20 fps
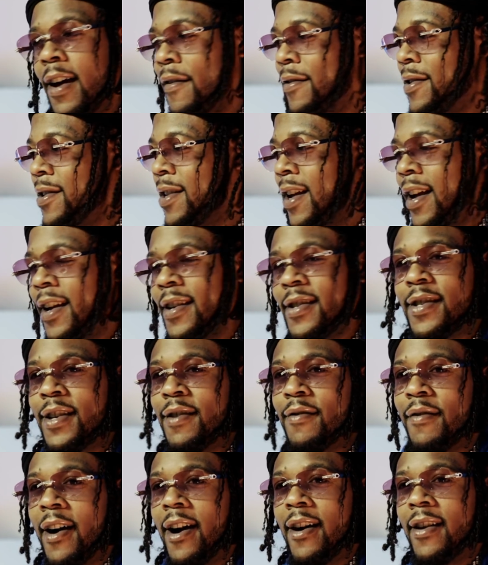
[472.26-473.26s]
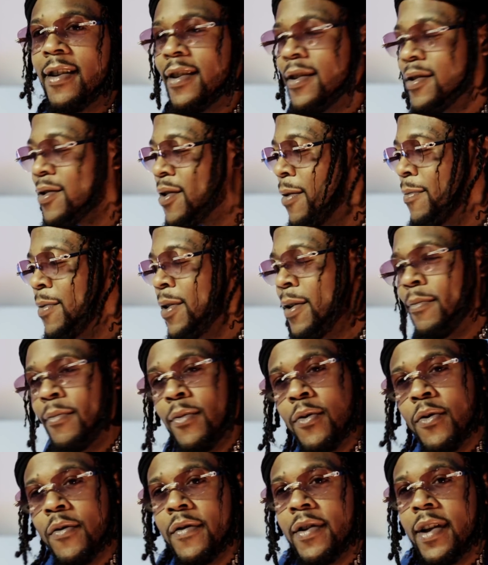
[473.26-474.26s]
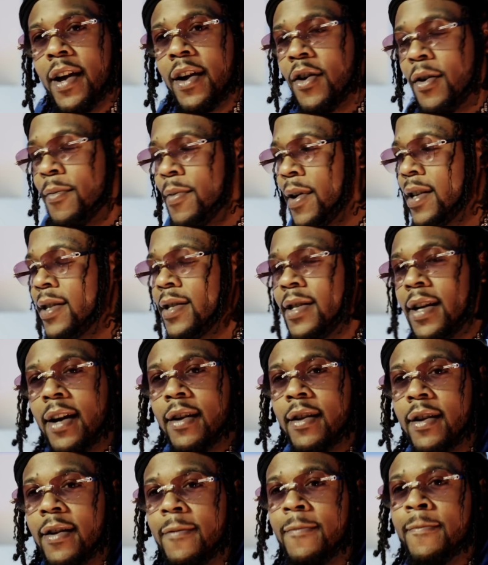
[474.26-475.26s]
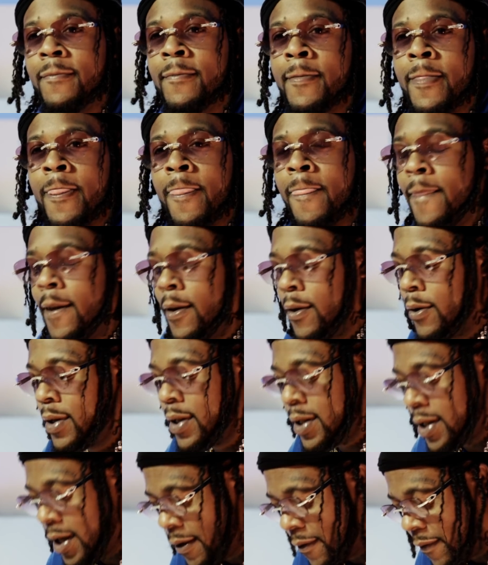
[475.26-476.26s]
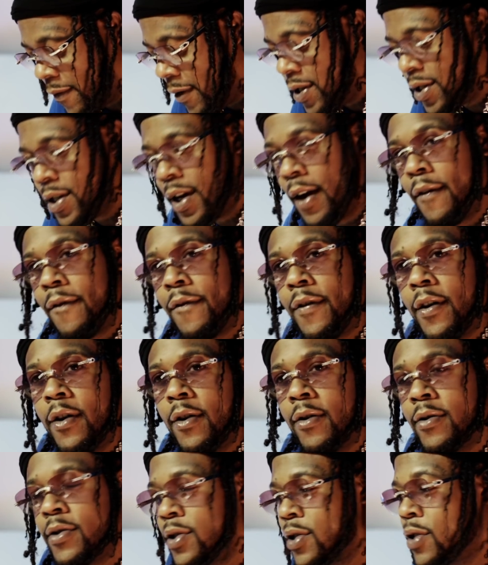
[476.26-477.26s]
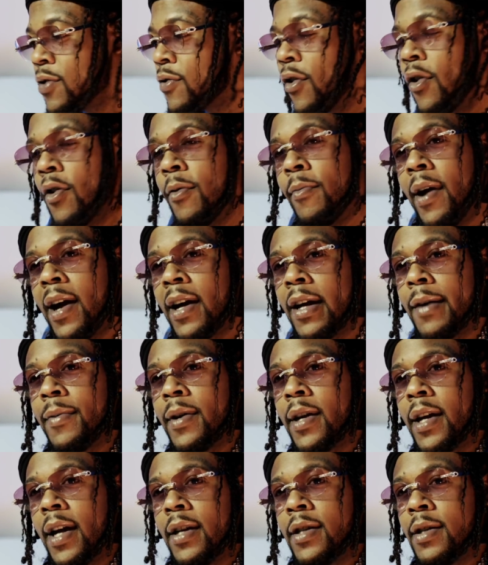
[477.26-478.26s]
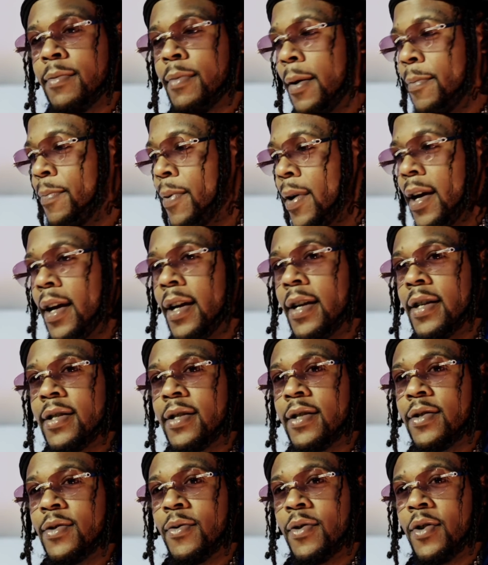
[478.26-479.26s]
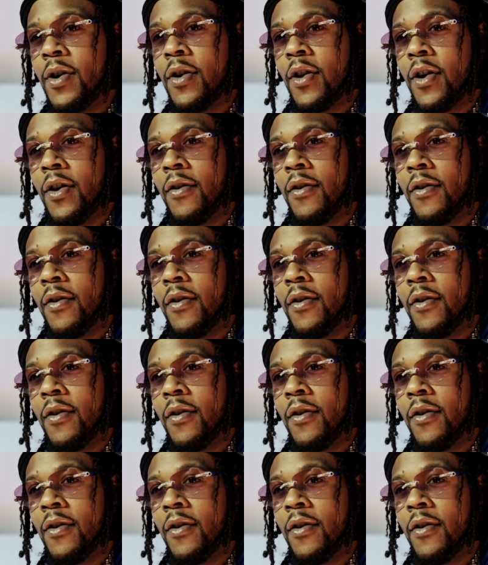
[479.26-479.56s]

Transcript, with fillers: Every time I see Rowdy, it's gonna be a movie. Y'all gonna be excited. You're gonna sit in front of y'all phones and scroll back up again to my page and do it all